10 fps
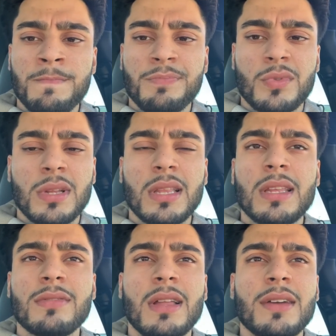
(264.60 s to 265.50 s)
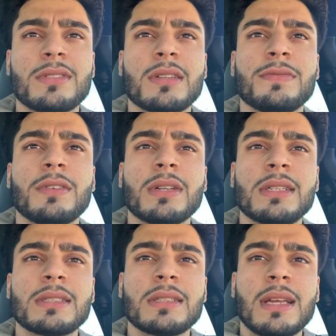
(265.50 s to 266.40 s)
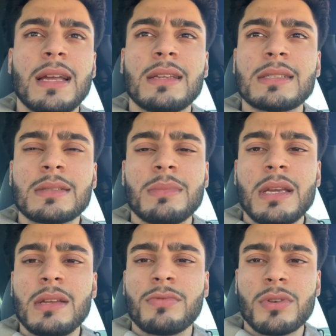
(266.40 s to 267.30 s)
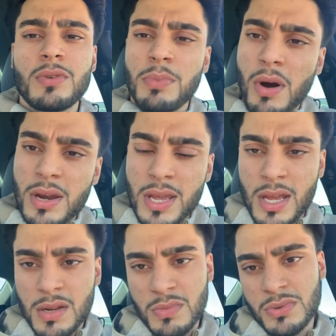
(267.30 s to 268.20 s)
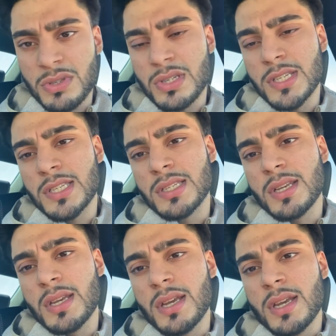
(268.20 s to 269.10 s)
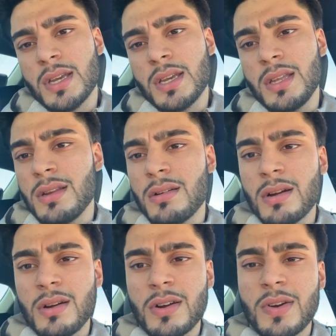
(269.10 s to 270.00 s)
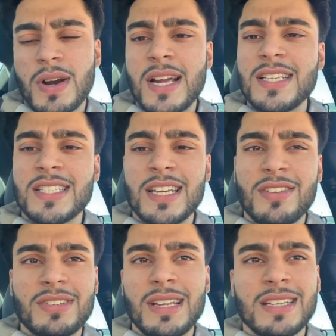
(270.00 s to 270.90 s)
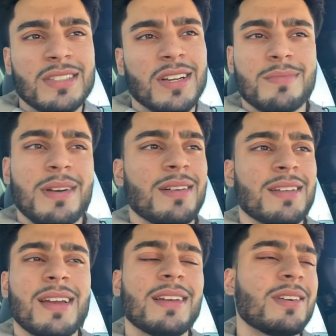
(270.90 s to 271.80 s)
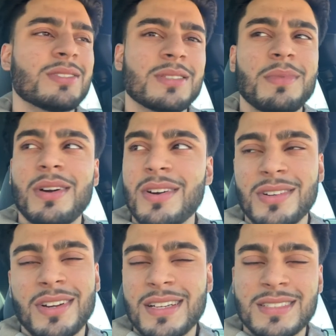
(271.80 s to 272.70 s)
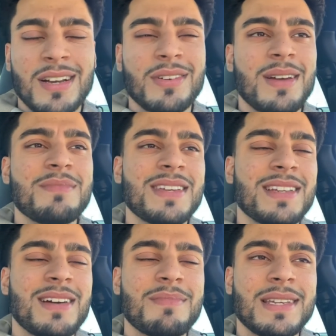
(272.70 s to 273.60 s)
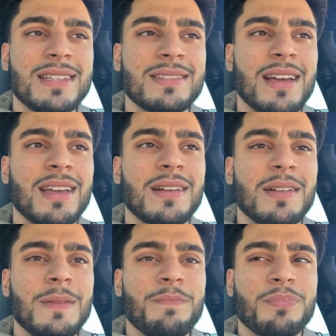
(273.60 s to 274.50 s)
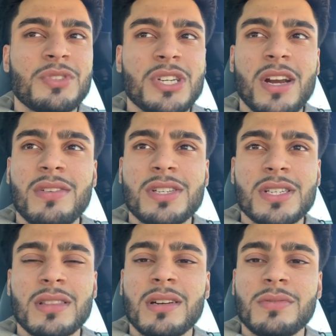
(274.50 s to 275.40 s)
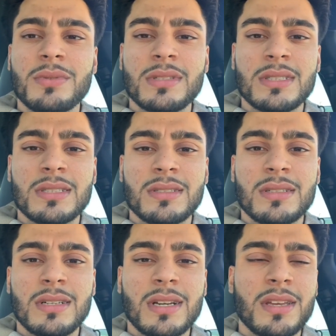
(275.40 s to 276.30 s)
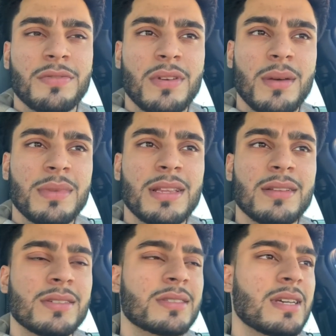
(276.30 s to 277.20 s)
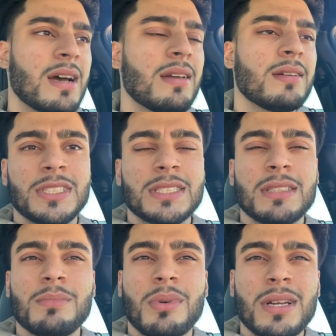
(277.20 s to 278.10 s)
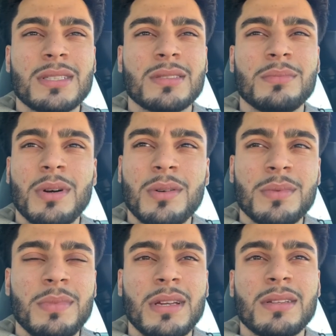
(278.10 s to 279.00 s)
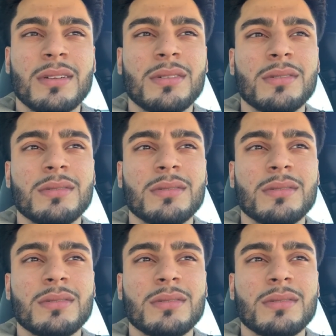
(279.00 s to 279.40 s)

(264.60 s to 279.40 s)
really live life to the fullest, and that doesn't mean for you party animals to just, go crazy every day, talk about, hey, no tomorrow. No, that's not what I mean. I mean, like, cherish your loved ones, hug your family a little tighter, just embrace the moment, man.